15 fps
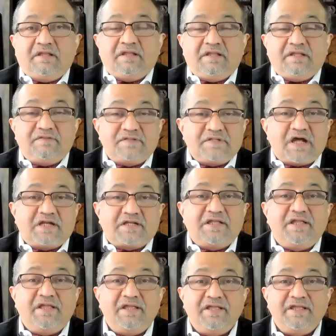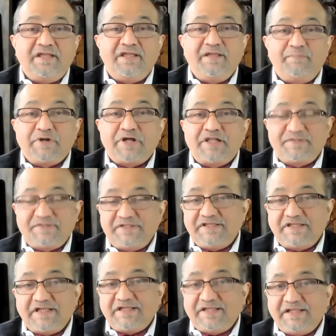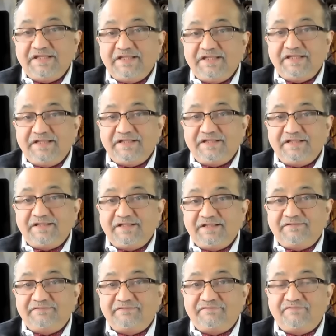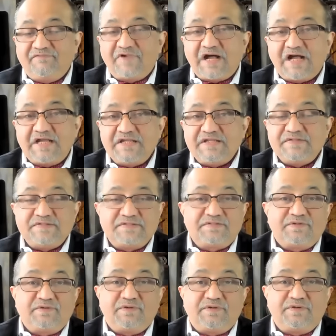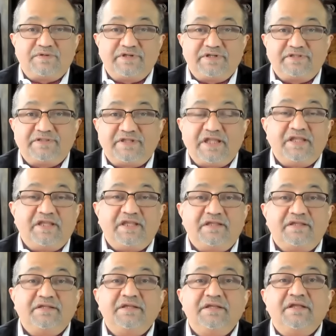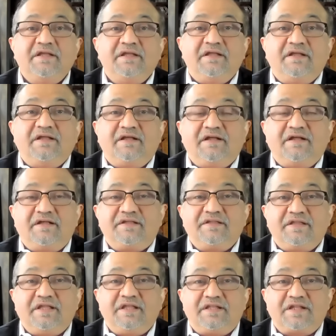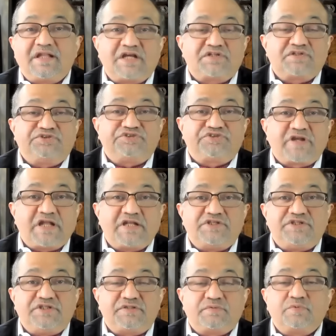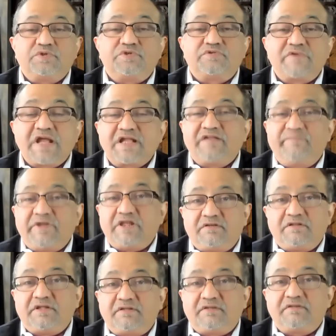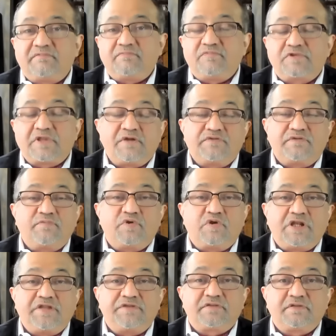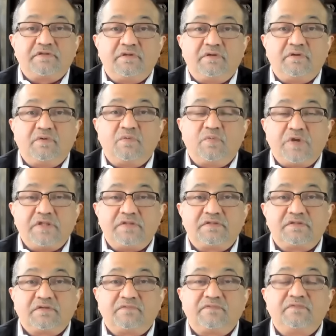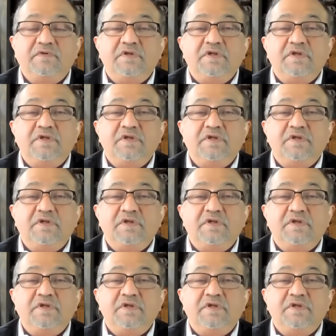is not a policy that any wise or thinking uh, international strategies would recommend. It sounds more or less a waste of,